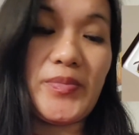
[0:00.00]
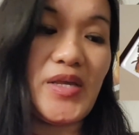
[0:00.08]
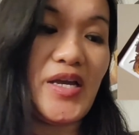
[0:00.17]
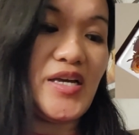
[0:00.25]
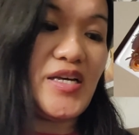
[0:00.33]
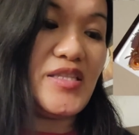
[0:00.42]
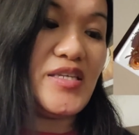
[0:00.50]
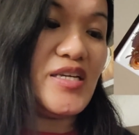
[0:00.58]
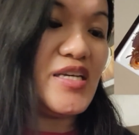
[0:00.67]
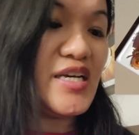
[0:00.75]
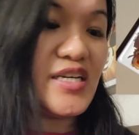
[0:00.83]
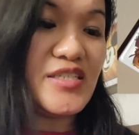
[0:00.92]
I had the
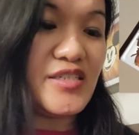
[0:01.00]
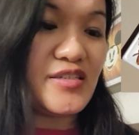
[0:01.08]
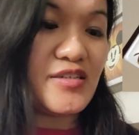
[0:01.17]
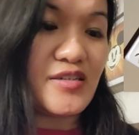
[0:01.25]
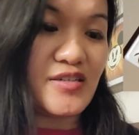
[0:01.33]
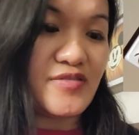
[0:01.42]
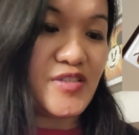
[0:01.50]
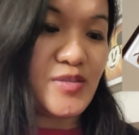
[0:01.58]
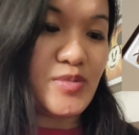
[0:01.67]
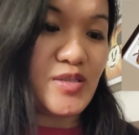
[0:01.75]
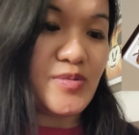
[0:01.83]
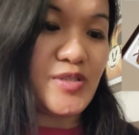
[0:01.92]
Kenyan coffee
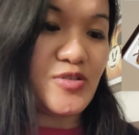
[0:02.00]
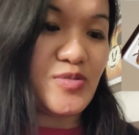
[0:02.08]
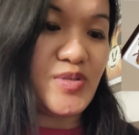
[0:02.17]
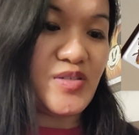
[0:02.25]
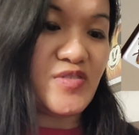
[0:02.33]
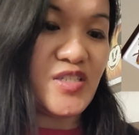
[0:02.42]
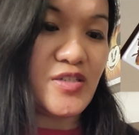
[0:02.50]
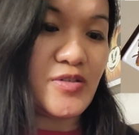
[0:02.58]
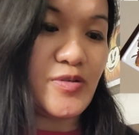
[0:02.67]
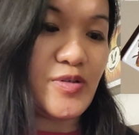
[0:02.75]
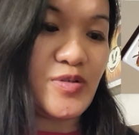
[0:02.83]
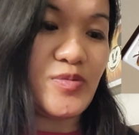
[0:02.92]
barbecued beef
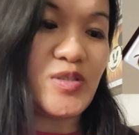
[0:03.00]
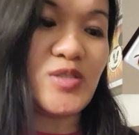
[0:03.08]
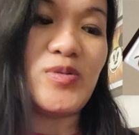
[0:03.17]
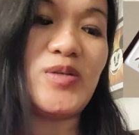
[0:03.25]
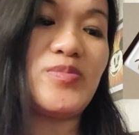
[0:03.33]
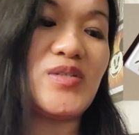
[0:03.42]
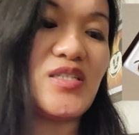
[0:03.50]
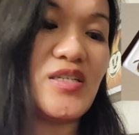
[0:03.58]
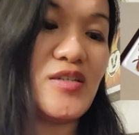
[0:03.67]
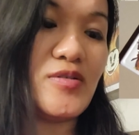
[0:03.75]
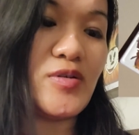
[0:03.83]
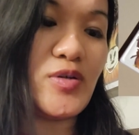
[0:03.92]
tenderloin with sweet
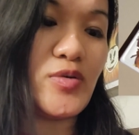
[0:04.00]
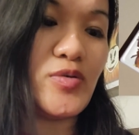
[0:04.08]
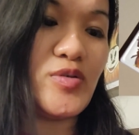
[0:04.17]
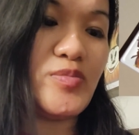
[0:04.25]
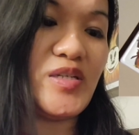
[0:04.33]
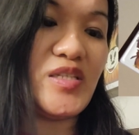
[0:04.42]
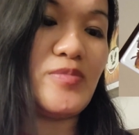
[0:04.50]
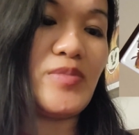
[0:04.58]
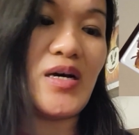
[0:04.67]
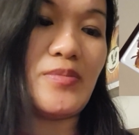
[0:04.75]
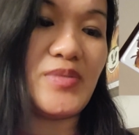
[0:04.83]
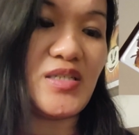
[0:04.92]
potato and corn mealy
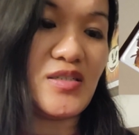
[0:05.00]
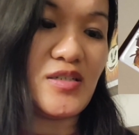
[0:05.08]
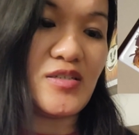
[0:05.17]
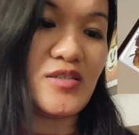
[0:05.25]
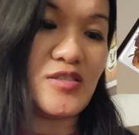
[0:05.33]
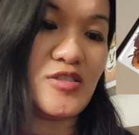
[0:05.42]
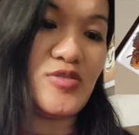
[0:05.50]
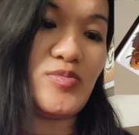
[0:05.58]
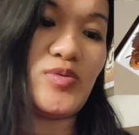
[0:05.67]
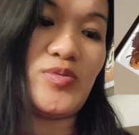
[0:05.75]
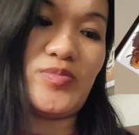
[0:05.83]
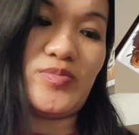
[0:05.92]
pap and
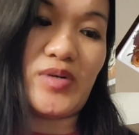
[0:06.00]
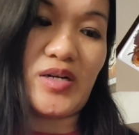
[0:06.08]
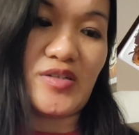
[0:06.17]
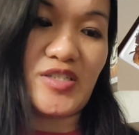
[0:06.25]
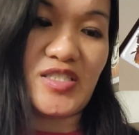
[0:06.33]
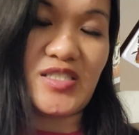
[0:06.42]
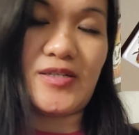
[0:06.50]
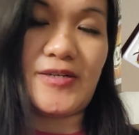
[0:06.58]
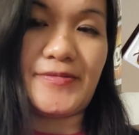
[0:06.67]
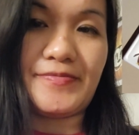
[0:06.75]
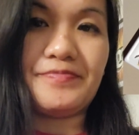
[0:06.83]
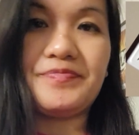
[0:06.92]
kachumbari
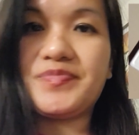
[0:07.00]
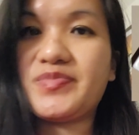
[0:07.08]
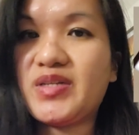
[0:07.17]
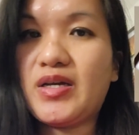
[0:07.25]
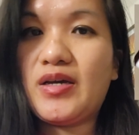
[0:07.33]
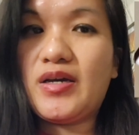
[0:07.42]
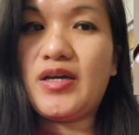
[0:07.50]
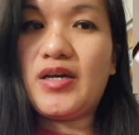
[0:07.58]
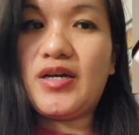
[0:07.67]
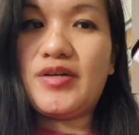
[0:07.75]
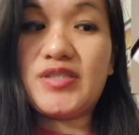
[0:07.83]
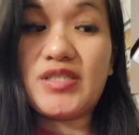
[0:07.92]
slaw.
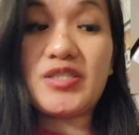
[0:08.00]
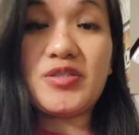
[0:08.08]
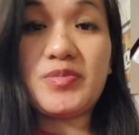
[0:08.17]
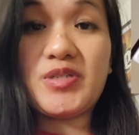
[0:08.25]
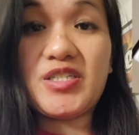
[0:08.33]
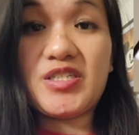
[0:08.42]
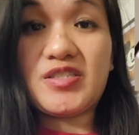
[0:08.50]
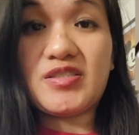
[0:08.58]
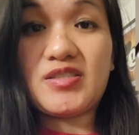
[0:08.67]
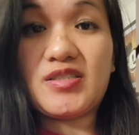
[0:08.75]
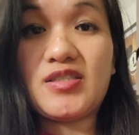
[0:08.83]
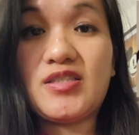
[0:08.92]
It's actually pretty good.
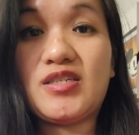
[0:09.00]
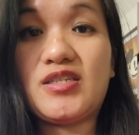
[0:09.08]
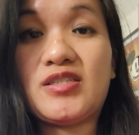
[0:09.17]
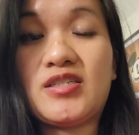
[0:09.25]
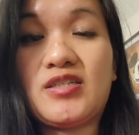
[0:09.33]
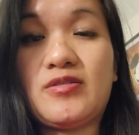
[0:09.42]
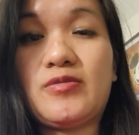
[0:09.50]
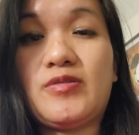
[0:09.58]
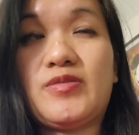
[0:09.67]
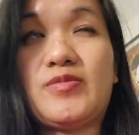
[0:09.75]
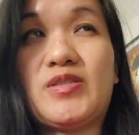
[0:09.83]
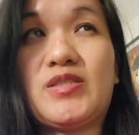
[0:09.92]
The
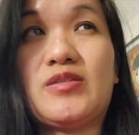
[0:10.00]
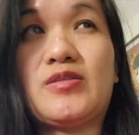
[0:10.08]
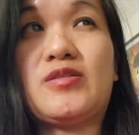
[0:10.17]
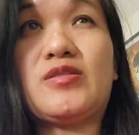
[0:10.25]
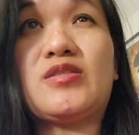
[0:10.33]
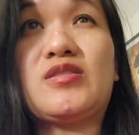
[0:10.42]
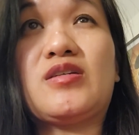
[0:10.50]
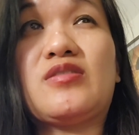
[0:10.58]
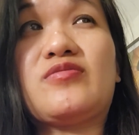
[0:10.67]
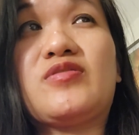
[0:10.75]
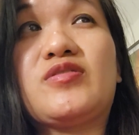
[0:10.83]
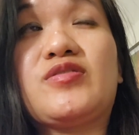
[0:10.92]
tenderloin was a little
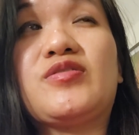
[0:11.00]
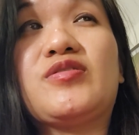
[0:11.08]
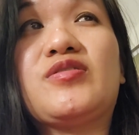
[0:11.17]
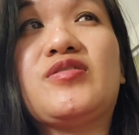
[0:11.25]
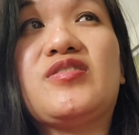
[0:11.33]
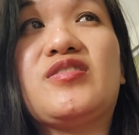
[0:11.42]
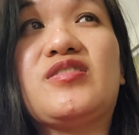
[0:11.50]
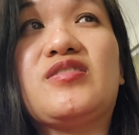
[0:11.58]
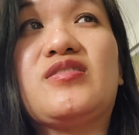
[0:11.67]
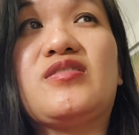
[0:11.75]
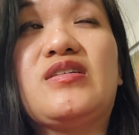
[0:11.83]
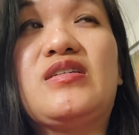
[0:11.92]
tougher
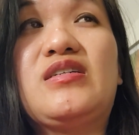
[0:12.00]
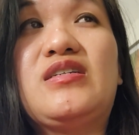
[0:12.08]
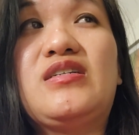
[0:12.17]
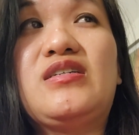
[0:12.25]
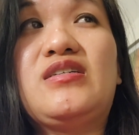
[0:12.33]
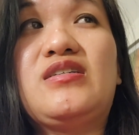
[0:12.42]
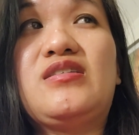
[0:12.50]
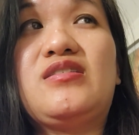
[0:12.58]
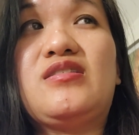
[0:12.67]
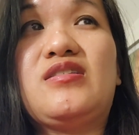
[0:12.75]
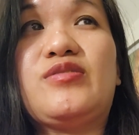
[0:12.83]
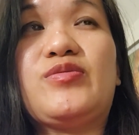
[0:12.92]
than
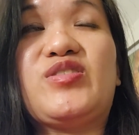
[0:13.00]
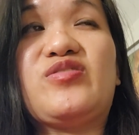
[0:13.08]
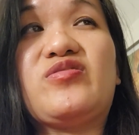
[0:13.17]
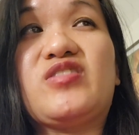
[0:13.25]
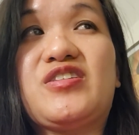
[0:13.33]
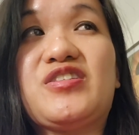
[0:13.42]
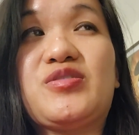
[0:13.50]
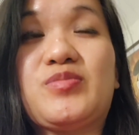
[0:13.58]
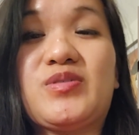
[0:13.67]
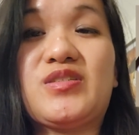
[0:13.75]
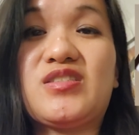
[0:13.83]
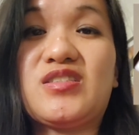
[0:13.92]
I would have liked,
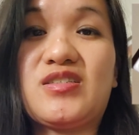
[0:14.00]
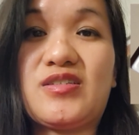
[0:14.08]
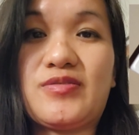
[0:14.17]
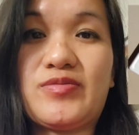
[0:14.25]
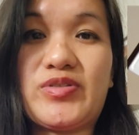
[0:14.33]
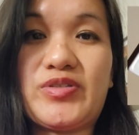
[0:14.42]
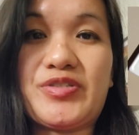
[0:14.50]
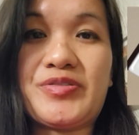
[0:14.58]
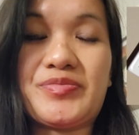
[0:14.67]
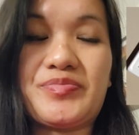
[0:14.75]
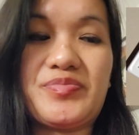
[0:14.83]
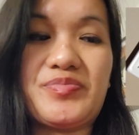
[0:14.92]
but it's not really